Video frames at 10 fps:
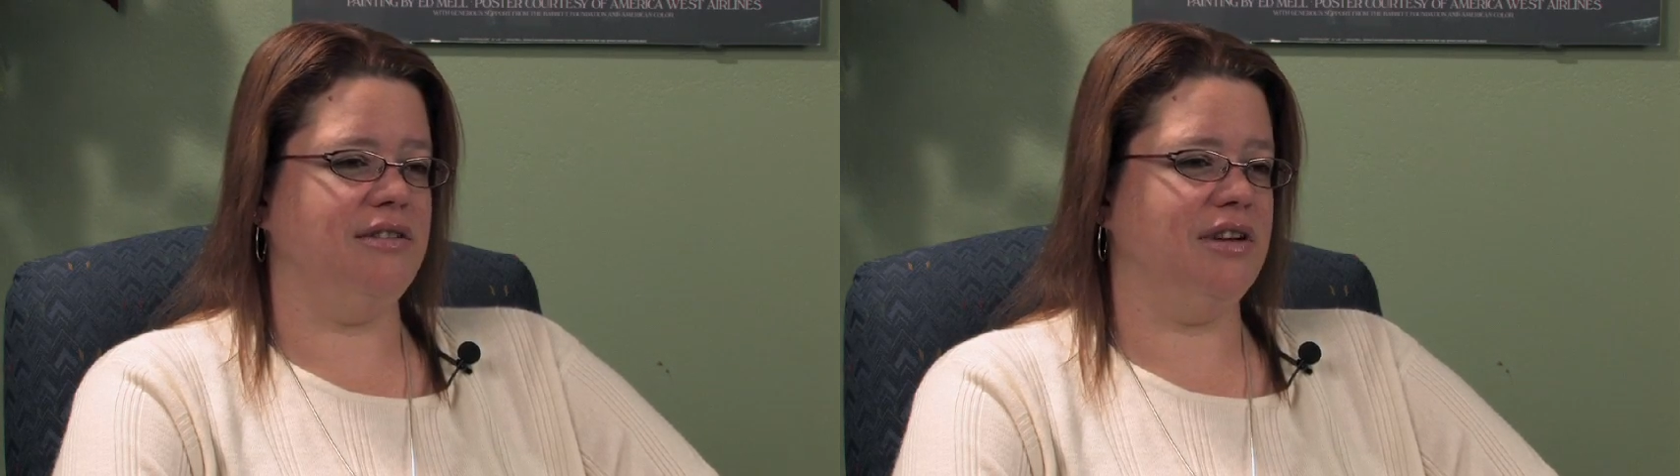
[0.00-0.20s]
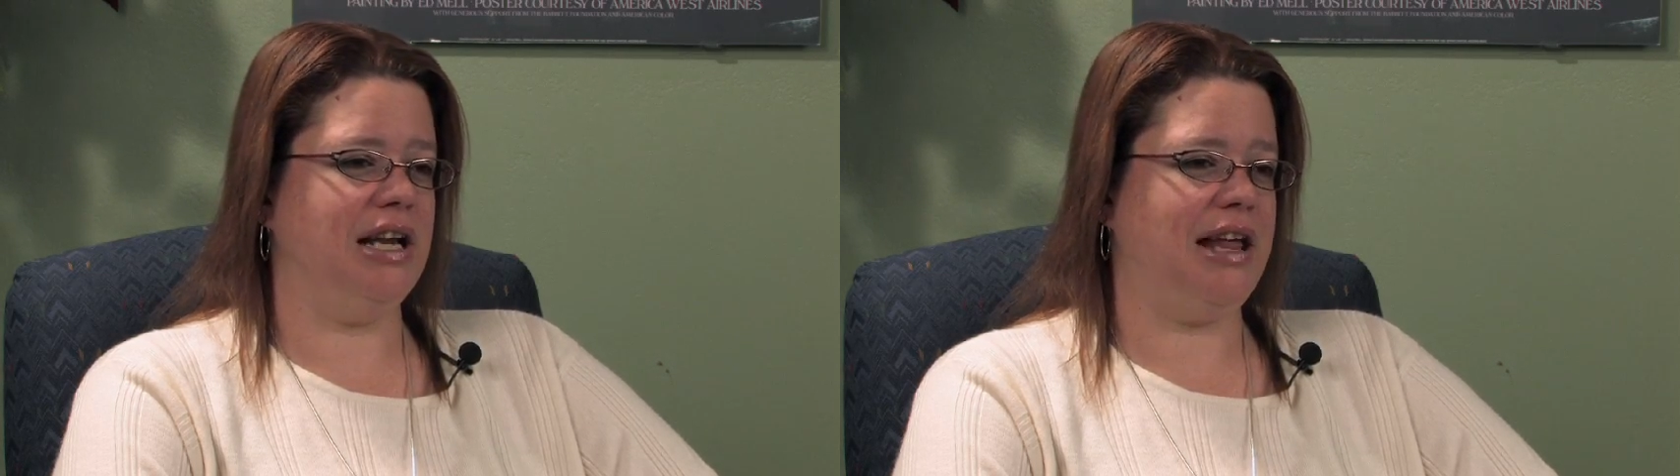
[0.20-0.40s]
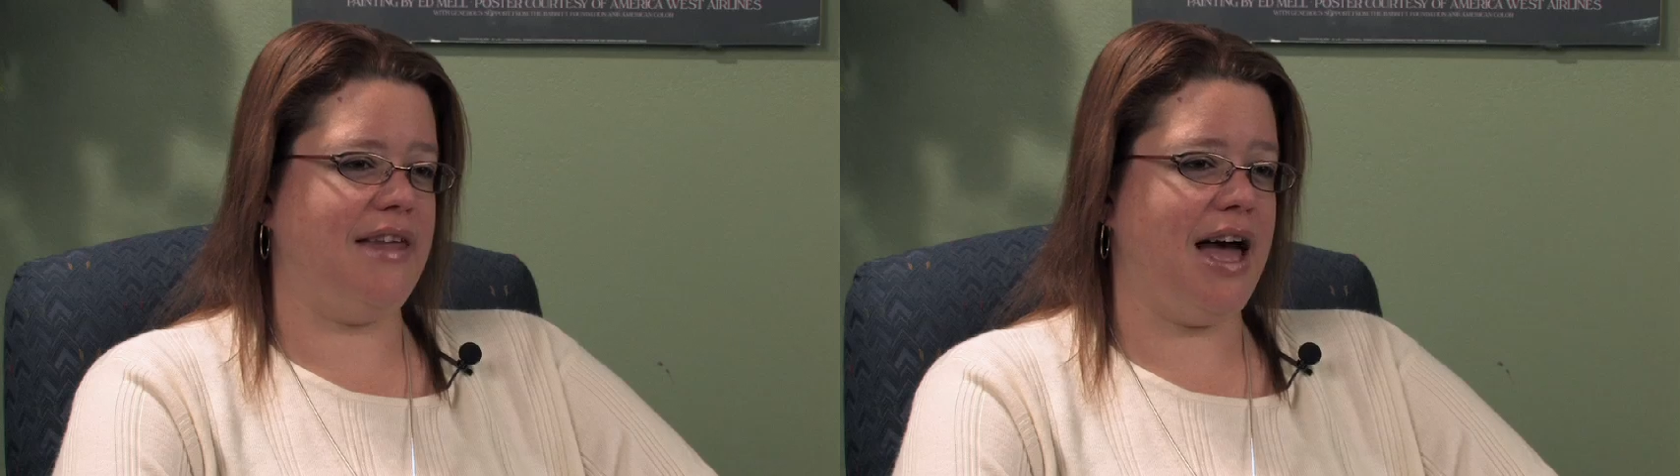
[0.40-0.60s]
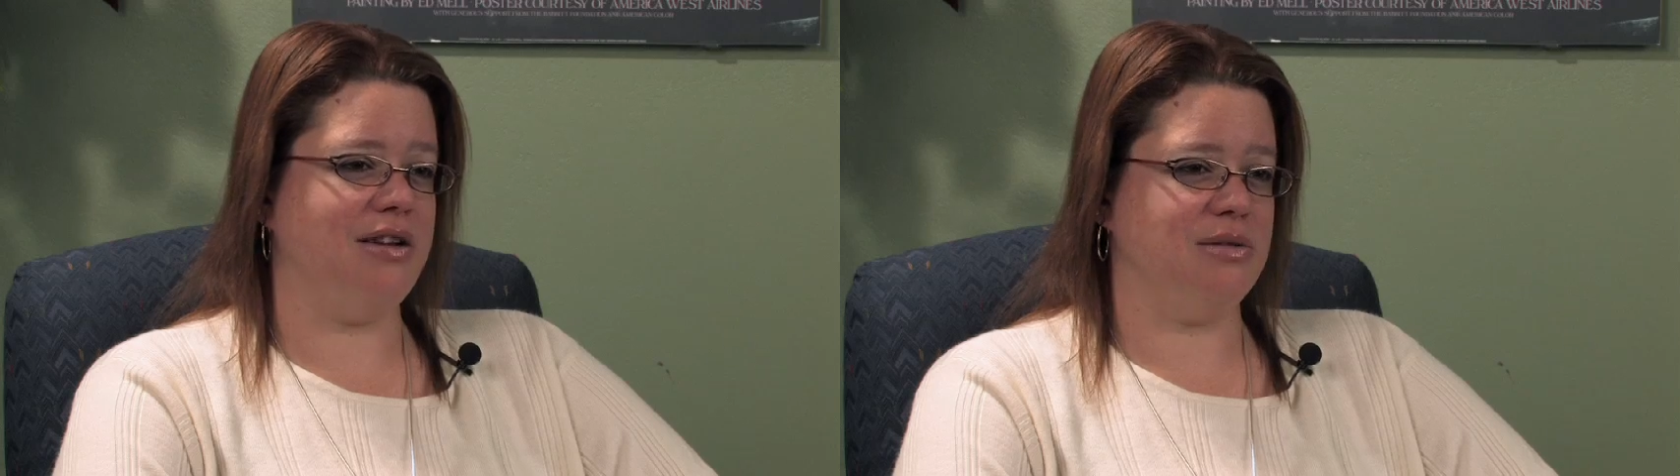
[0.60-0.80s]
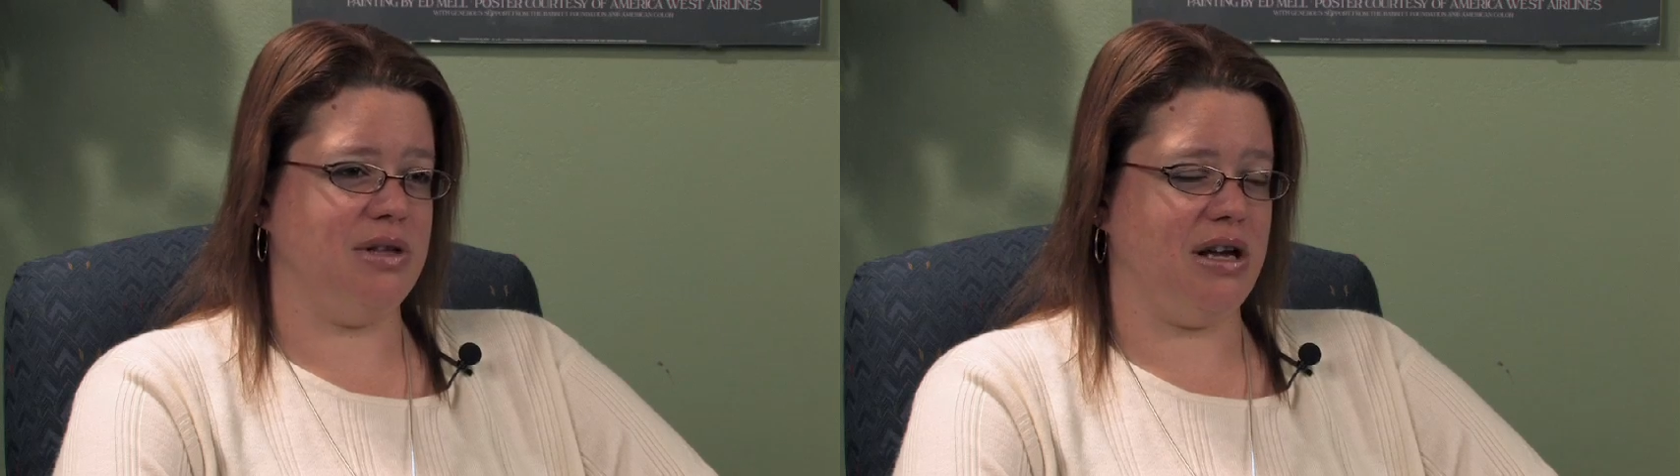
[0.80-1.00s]
even get out of the
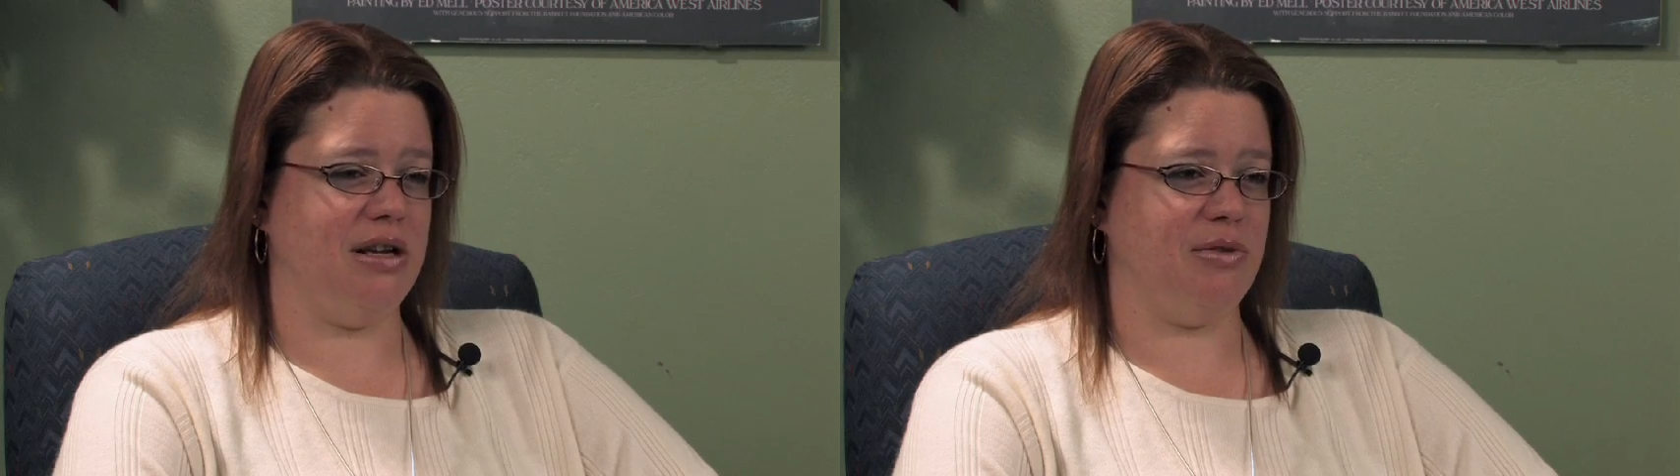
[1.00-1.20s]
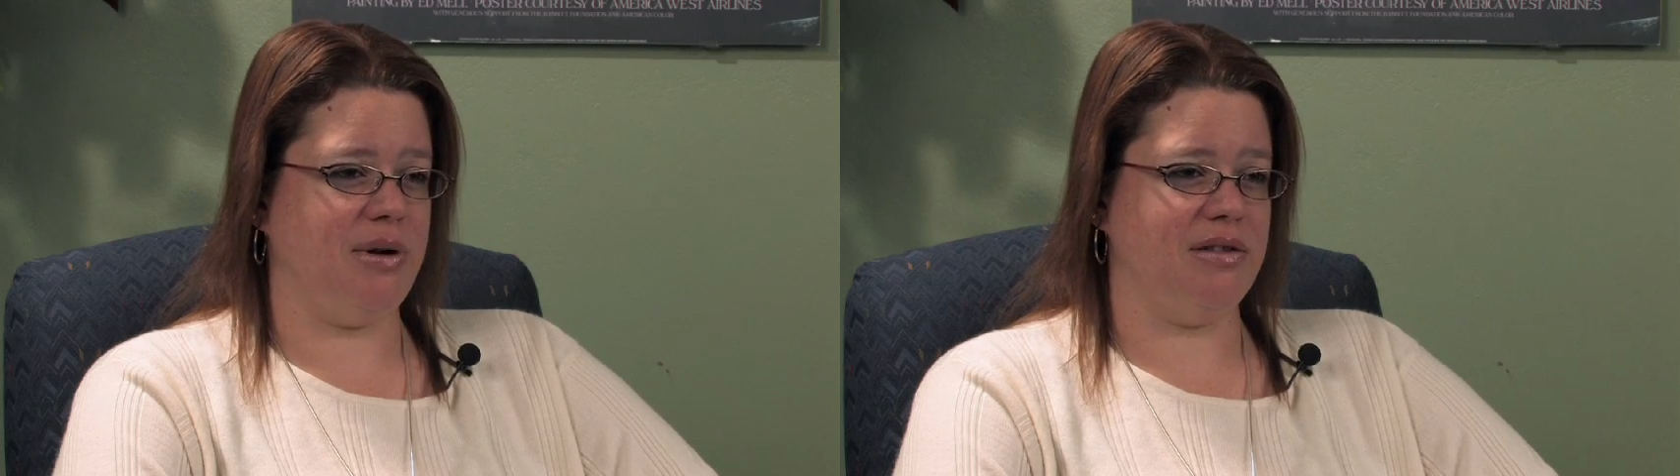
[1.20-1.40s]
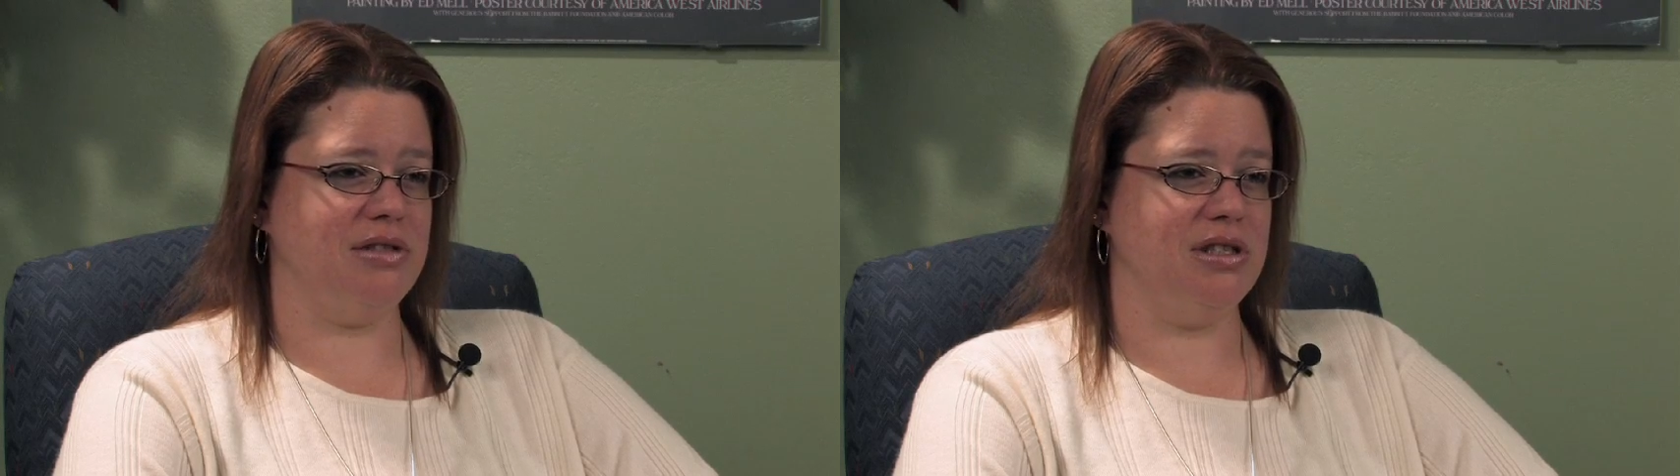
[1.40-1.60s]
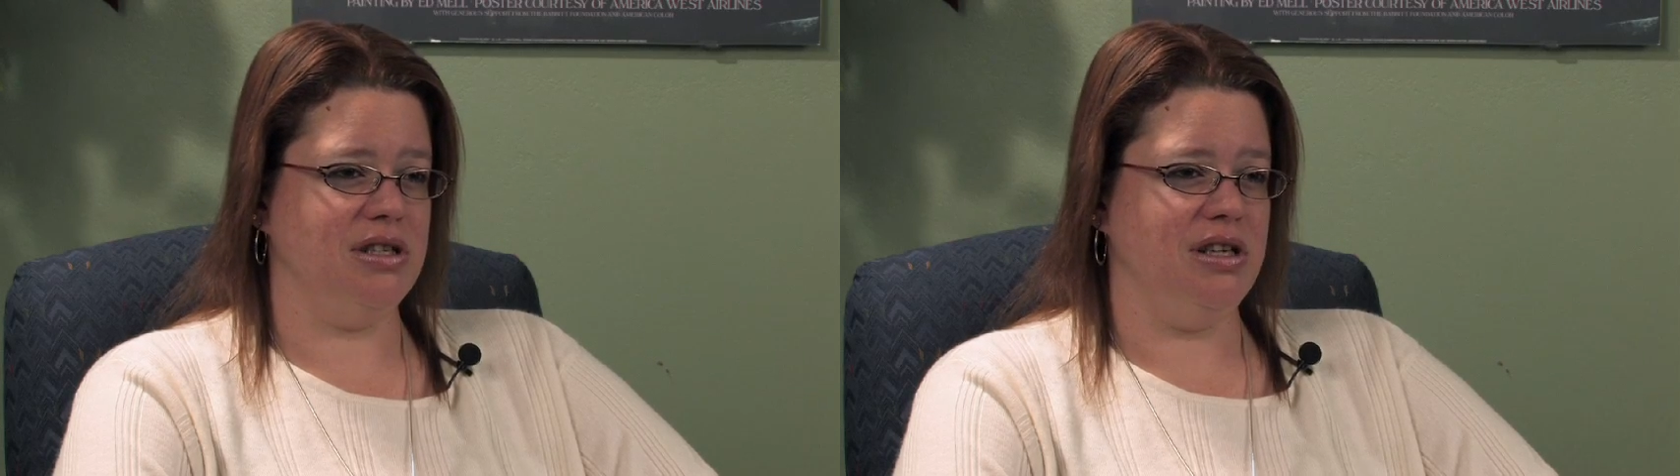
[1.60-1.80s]
house without him around.